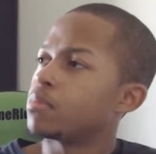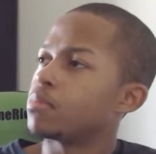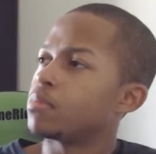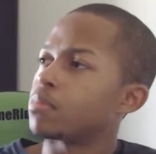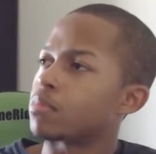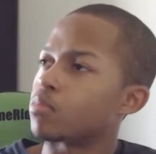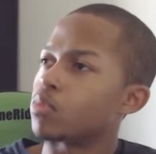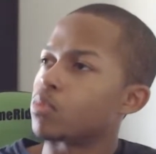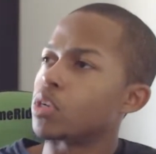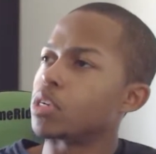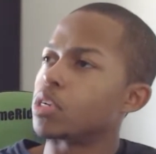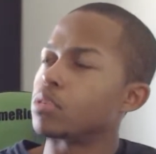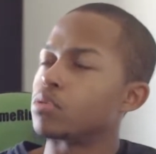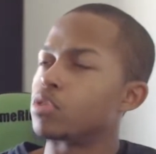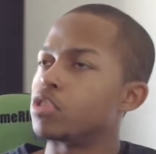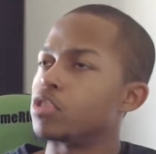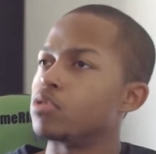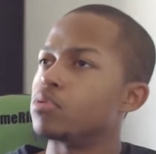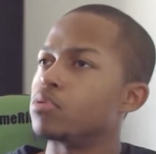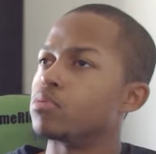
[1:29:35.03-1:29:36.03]
1,
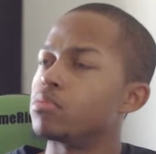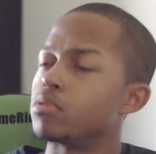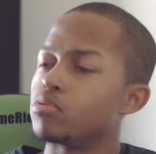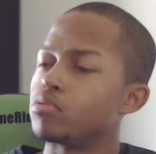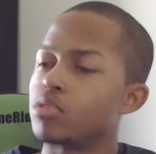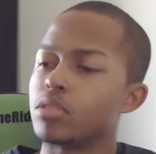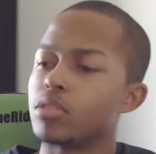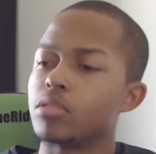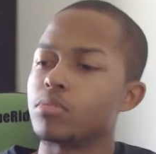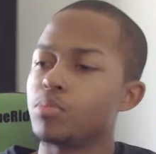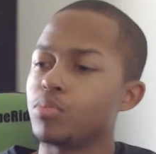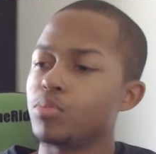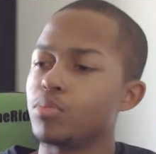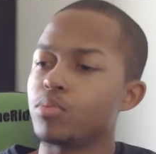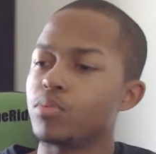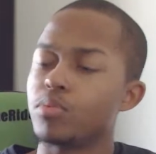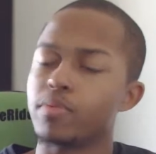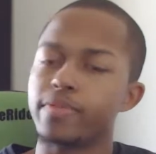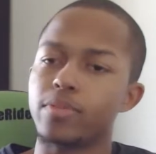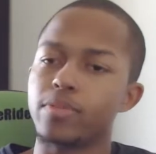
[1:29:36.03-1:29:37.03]
2, 3,
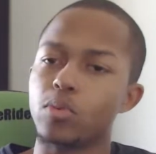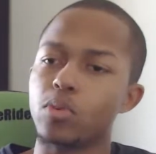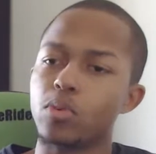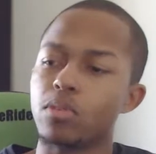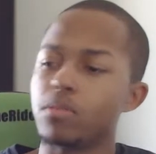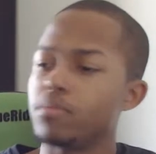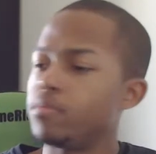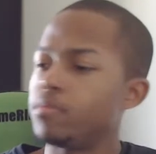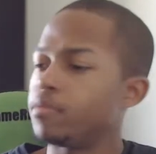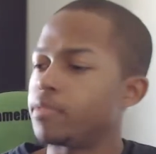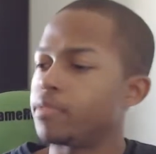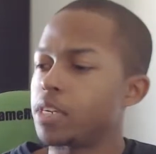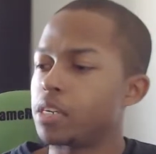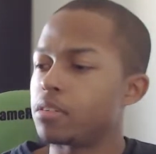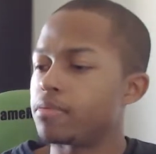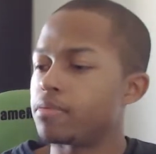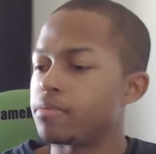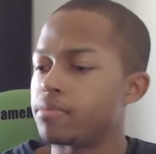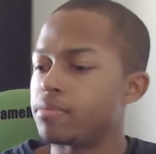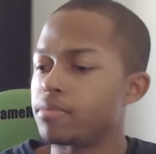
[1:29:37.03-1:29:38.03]
4,
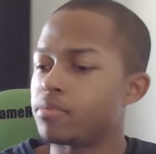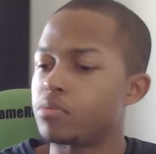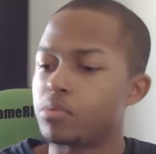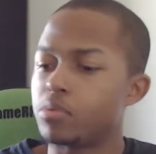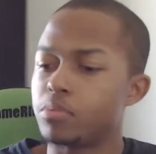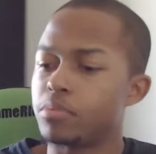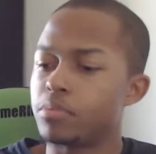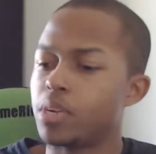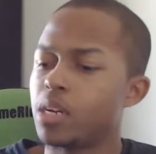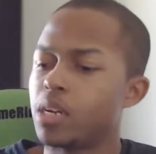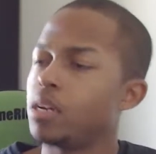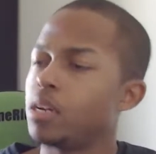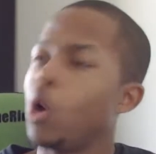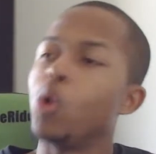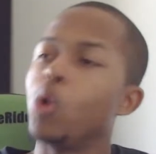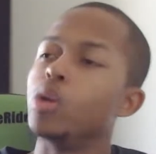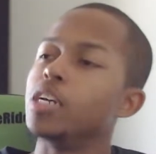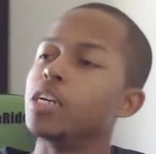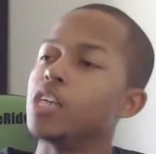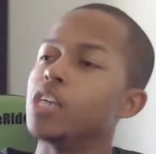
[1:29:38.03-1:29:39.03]
5.
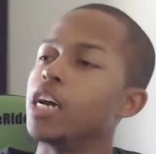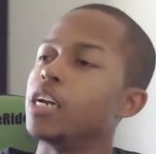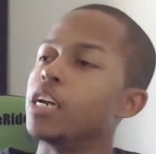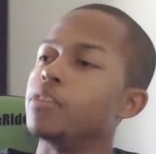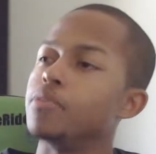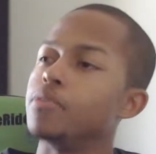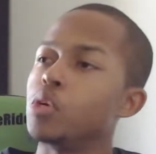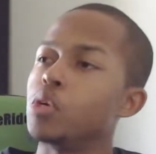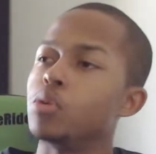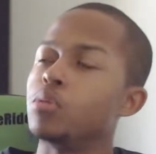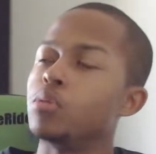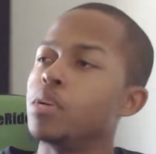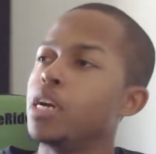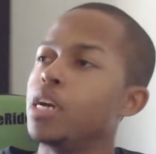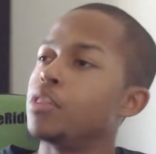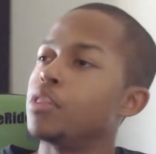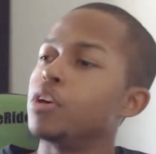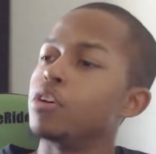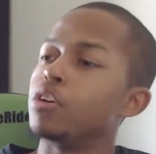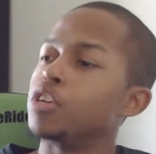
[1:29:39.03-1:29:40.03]
Only 10 of you.
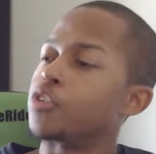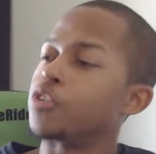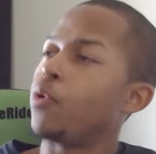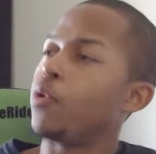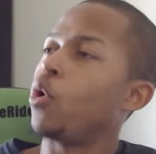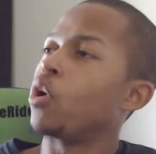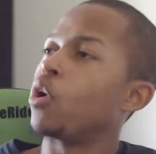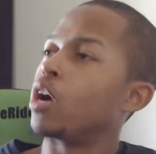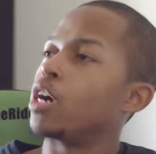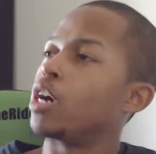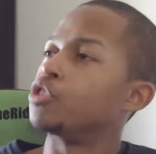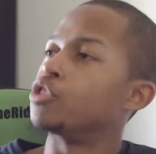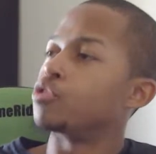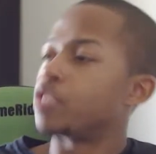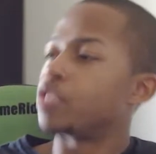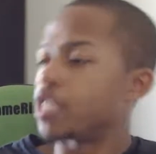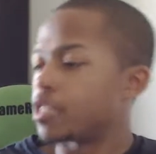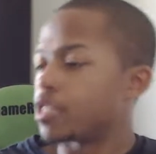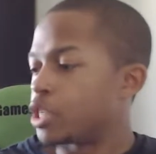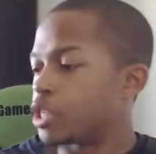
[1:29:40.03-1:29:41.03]
There is 400
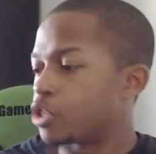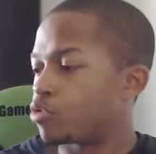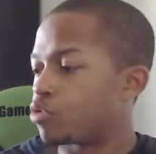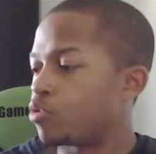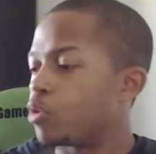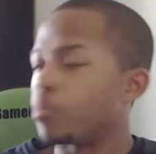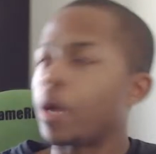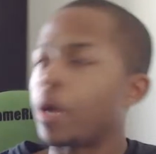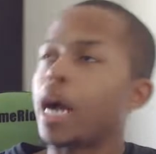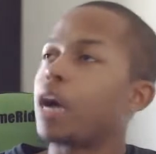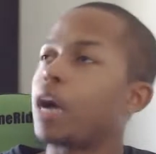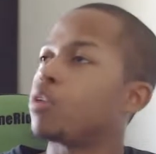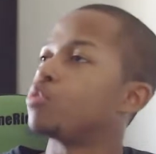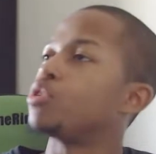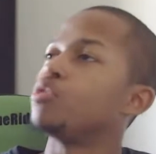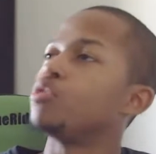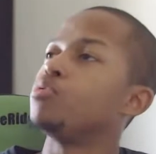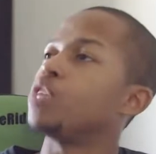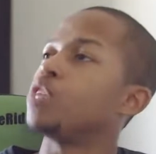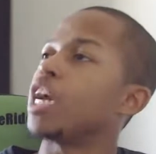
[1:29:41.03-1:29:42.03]
in this group. How
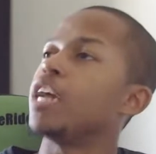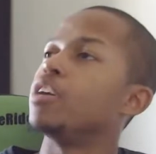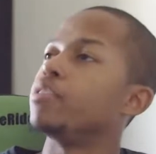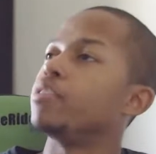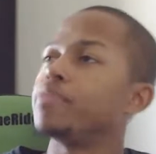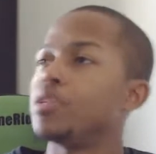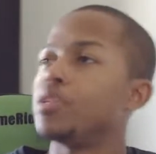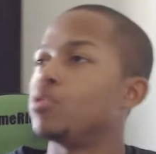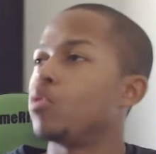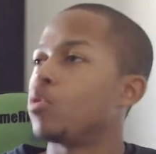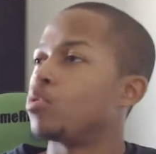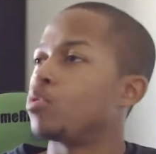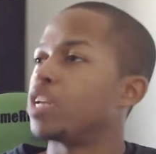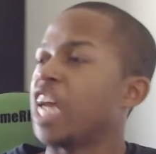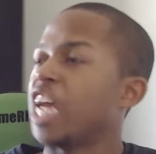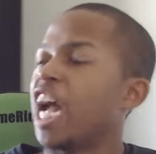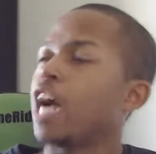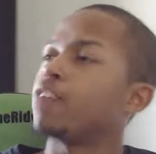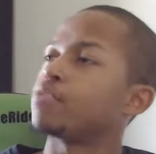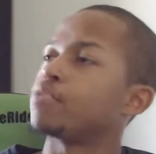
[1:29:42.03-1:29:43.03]
do 10 of you only
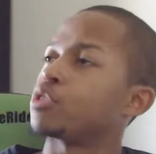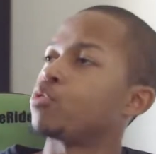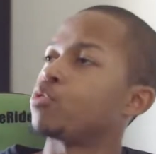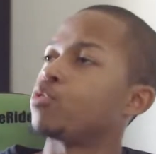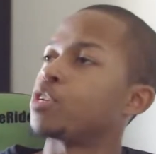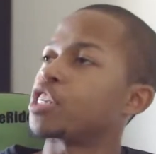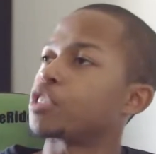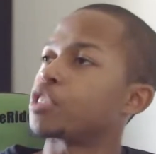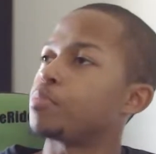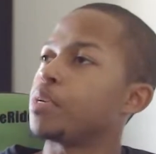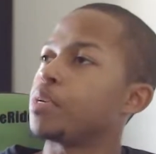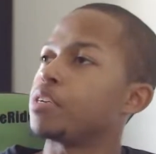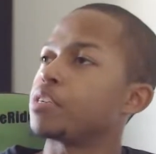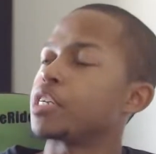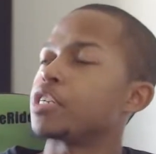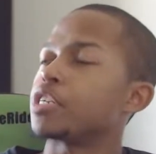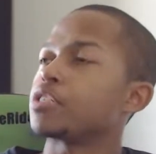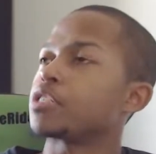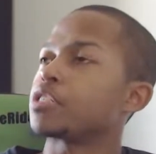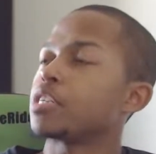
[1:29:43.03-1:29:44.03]
have sword
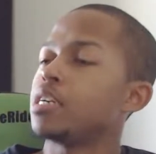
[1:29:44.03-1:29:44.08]
experience?